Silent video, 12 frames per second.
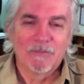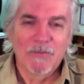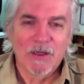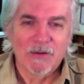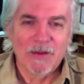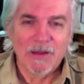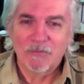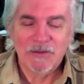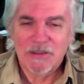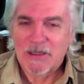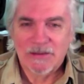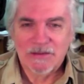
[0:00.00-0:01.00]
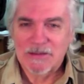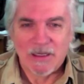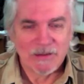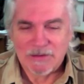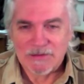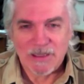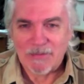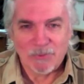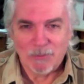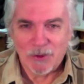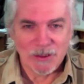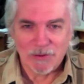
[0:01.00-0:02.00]
know, that's not the type of
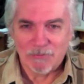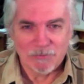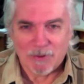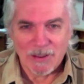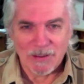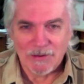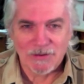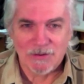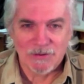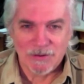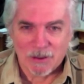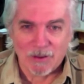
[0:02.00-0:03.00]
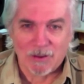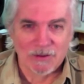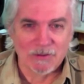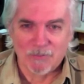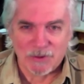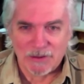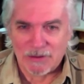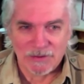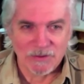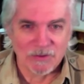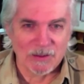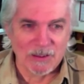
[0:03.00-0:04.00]
book you would write into the dark completely and
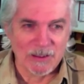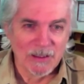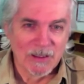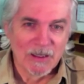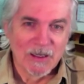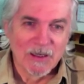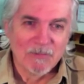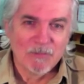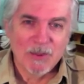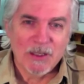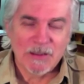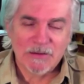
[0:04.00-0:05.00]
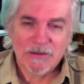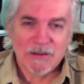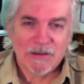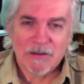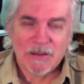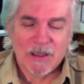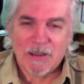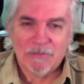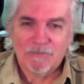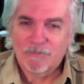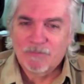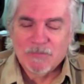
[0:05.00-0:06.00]
totally. But
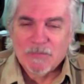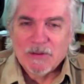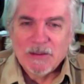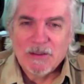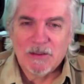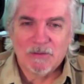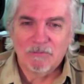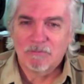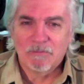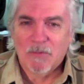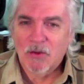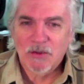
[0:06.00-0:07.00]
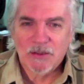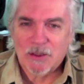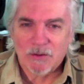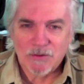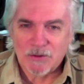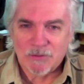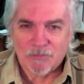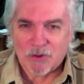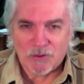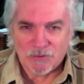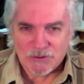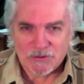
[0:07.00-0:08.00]
you know, most long-term
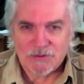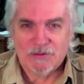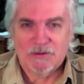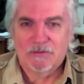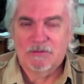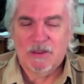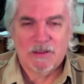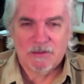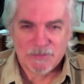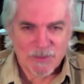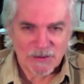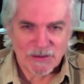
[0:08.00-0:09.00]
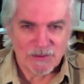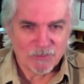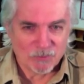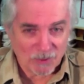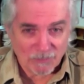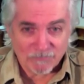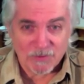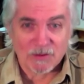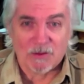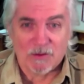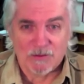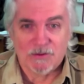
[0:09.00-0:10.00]
pros, especially prolific
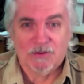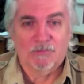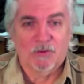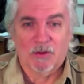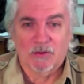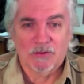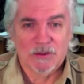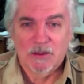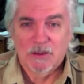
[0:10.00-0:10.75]
long-term pros,